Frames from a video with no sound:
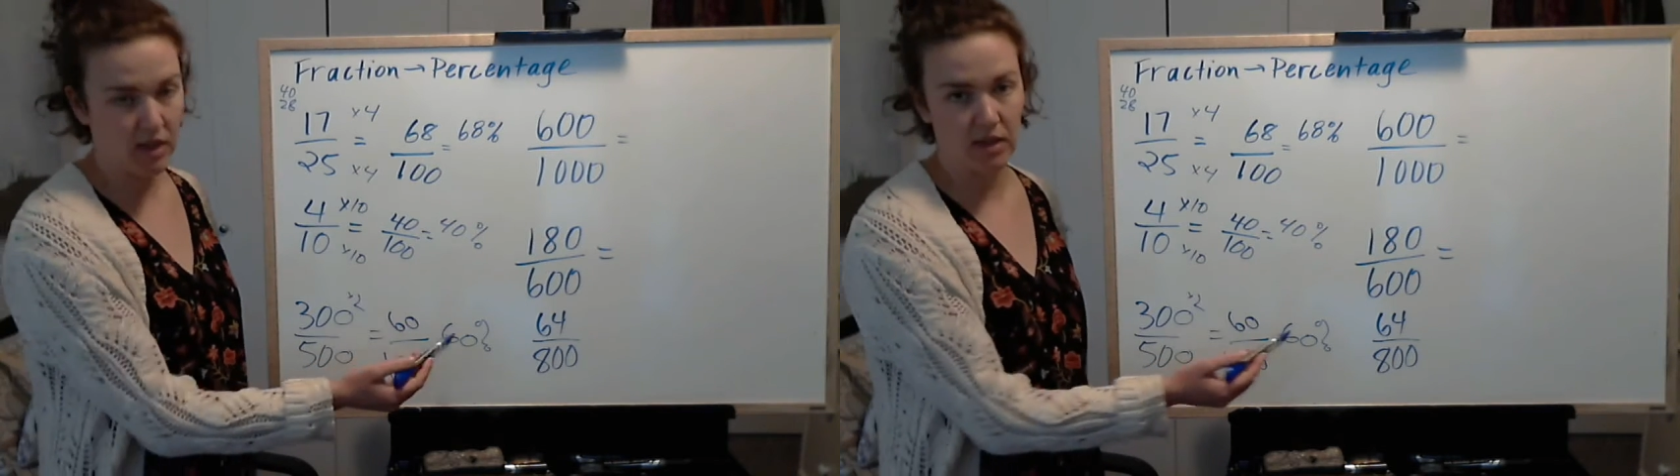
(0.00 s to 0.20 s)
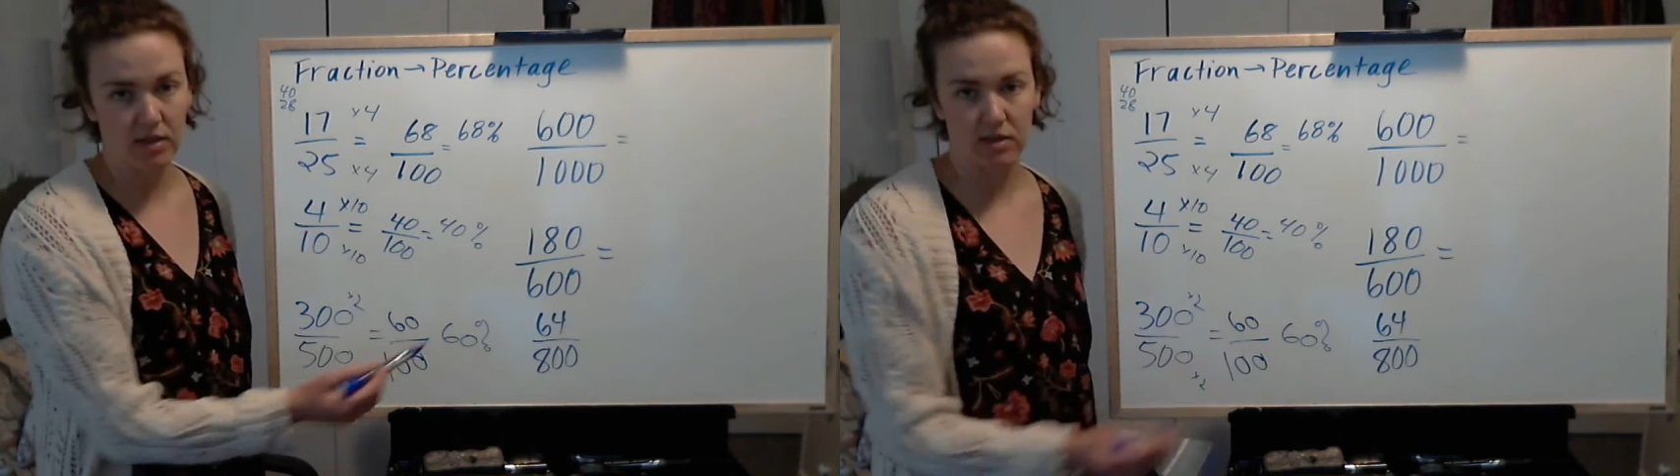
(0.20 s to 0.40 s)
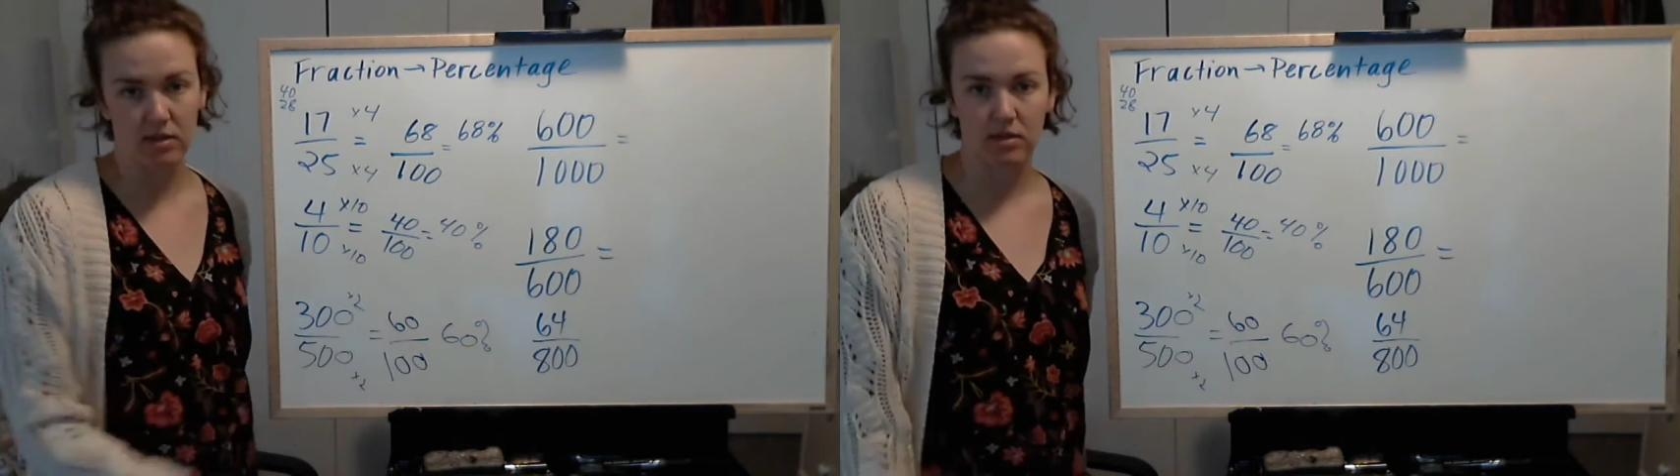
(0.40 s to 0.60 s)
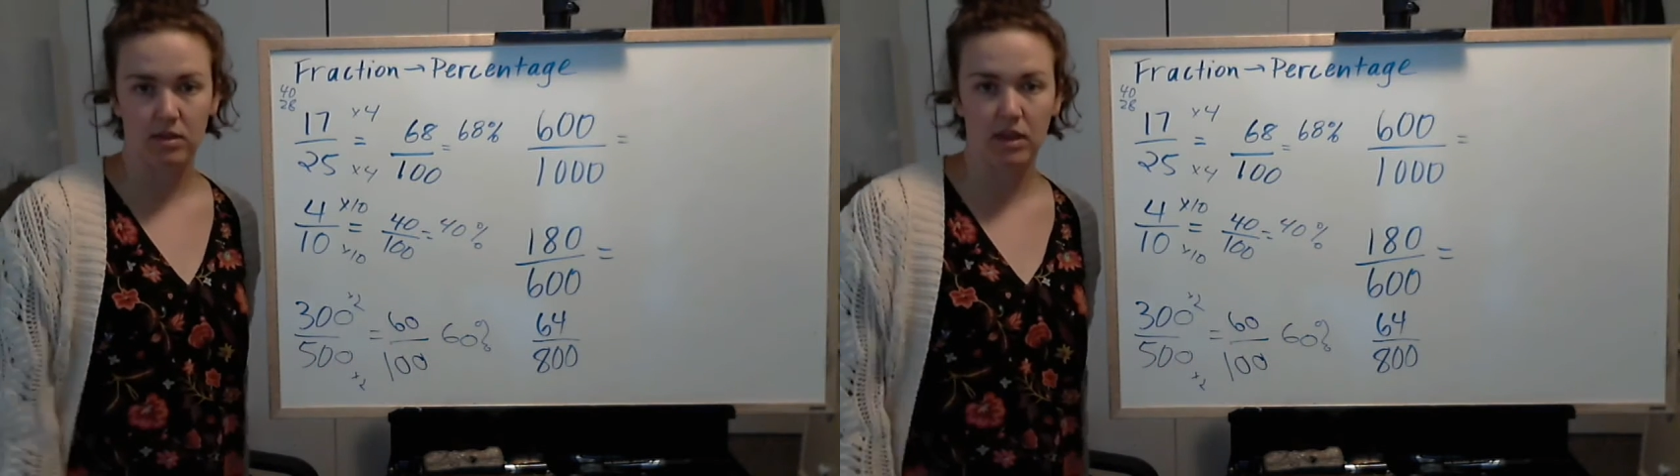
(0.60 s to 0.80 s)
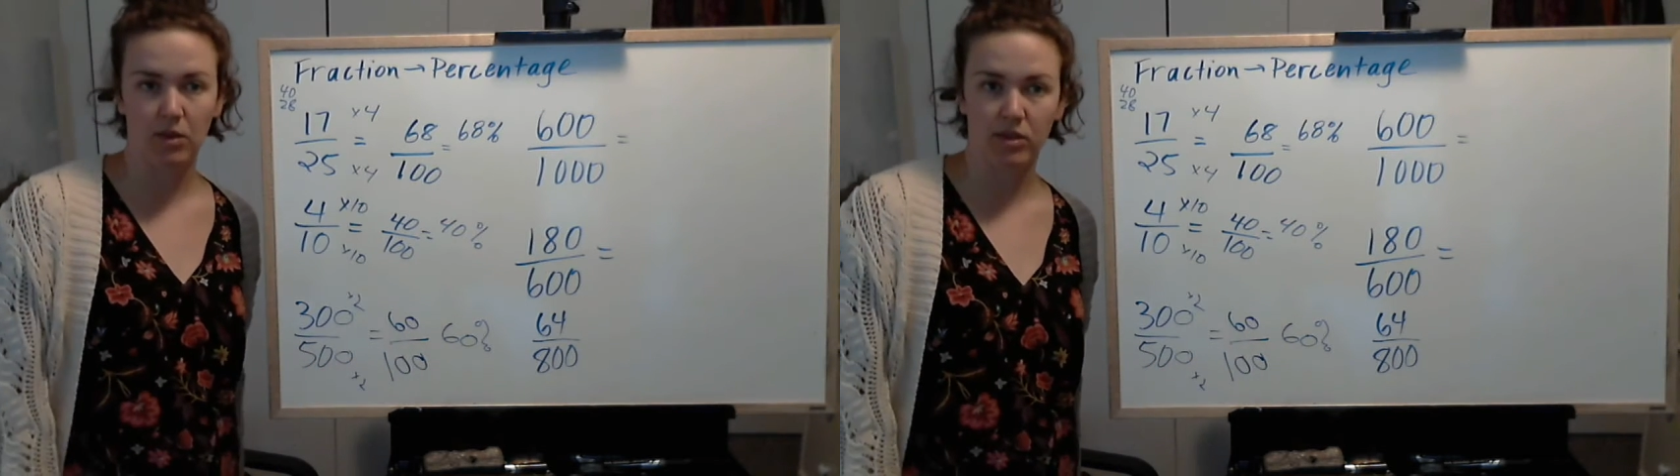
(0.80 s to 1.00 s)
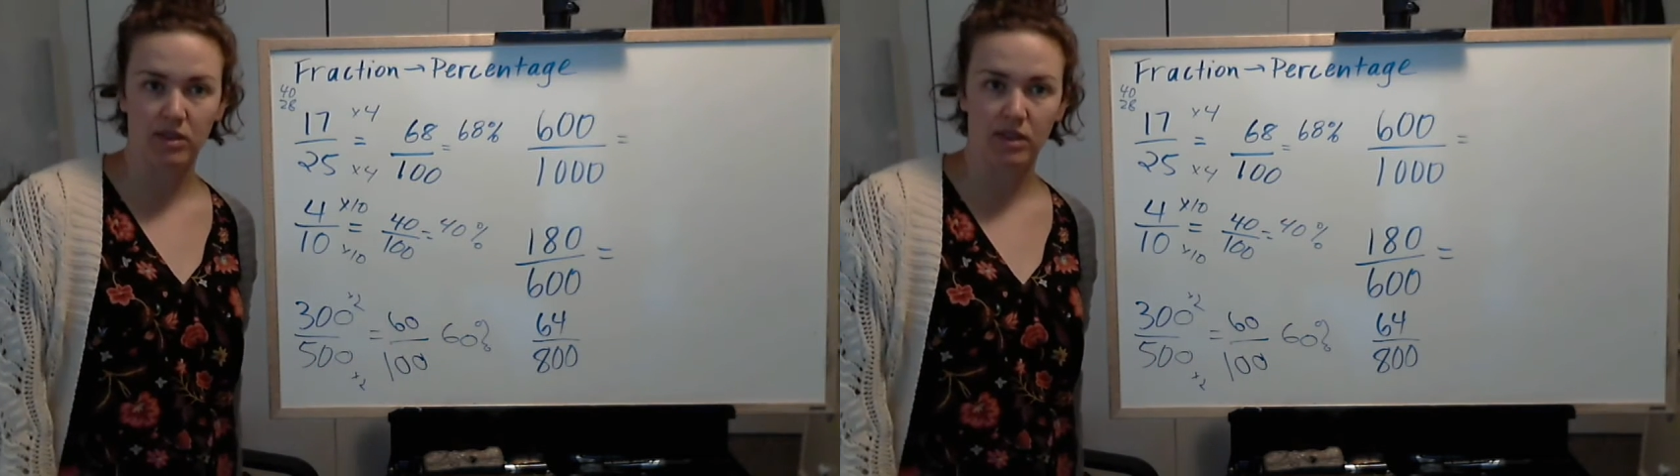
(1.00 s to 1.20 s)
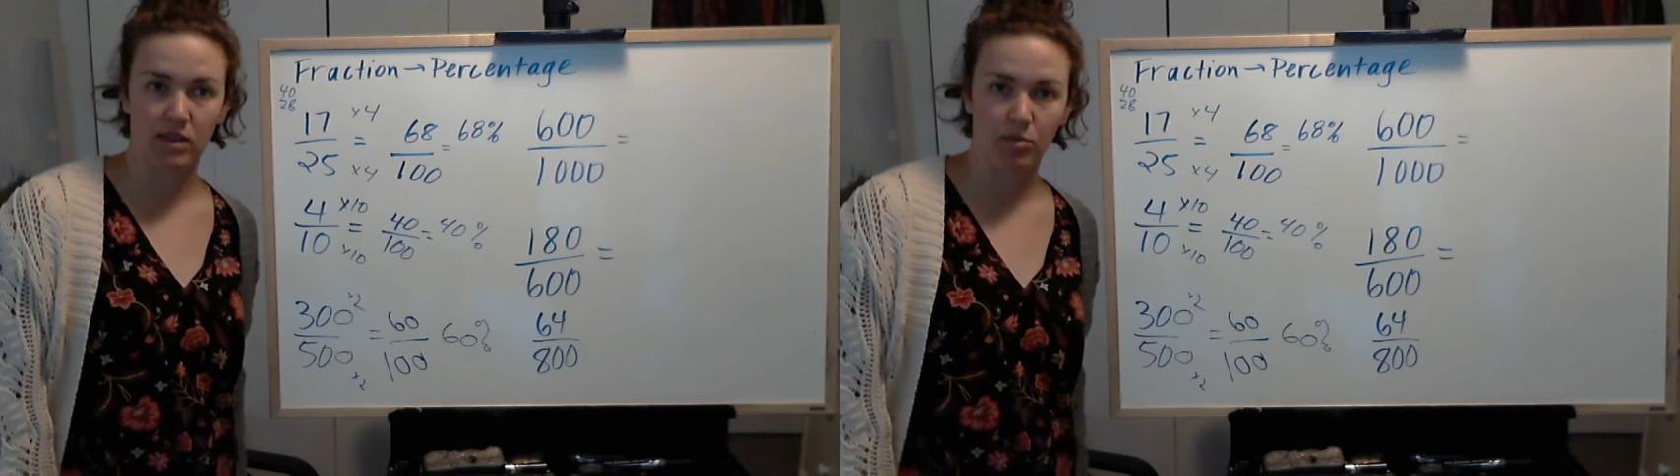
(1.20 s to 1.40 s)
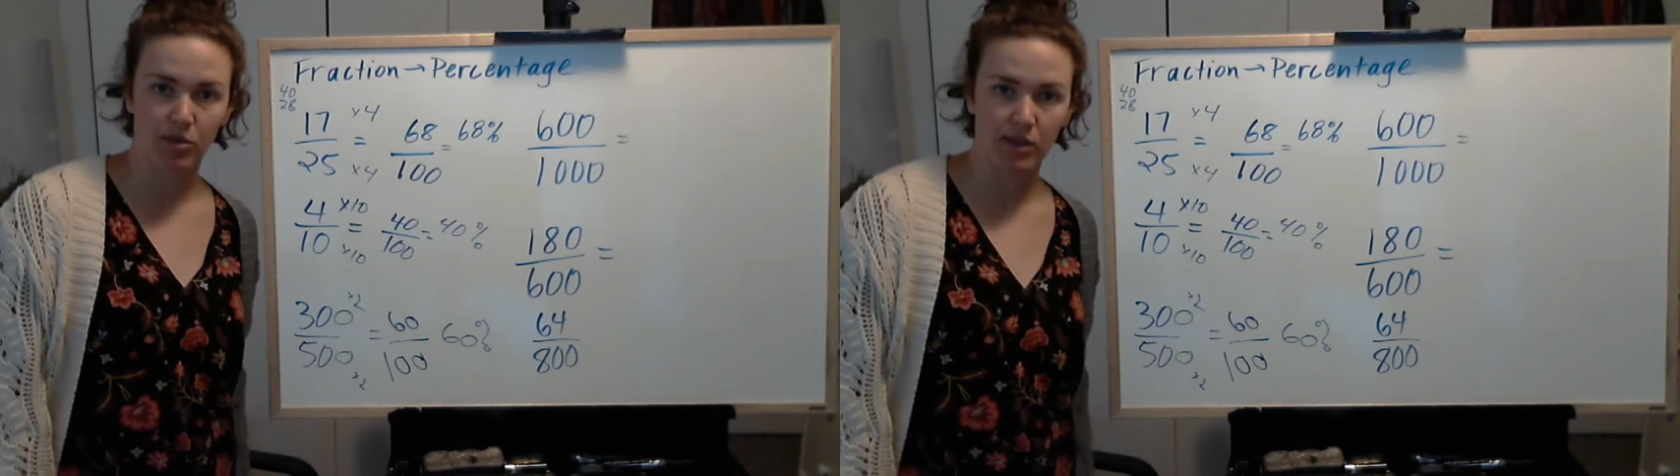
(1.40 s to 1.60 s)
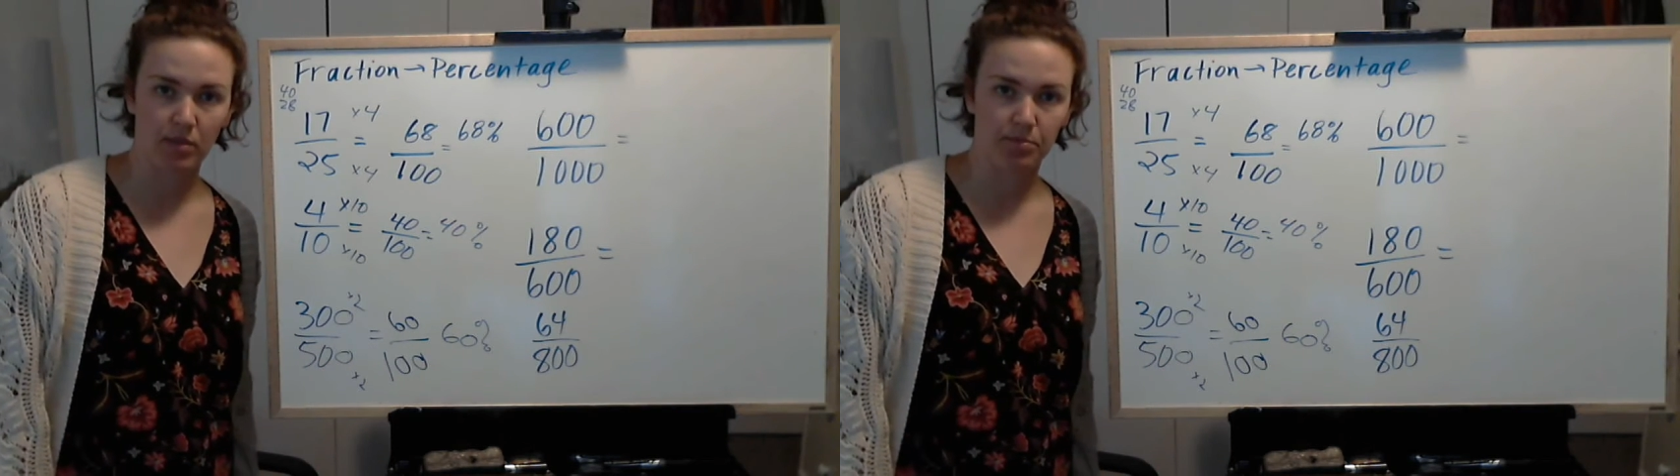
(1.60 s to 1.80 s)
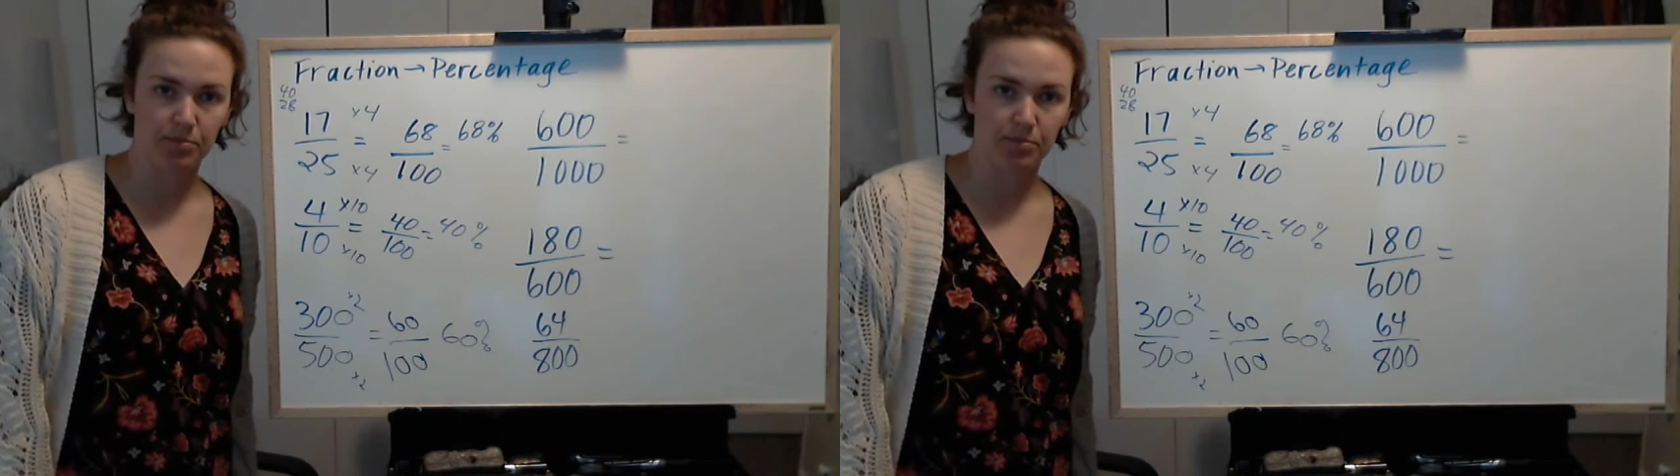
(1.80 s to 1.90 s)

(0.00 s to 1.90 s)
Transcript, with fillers: is equal to 60%.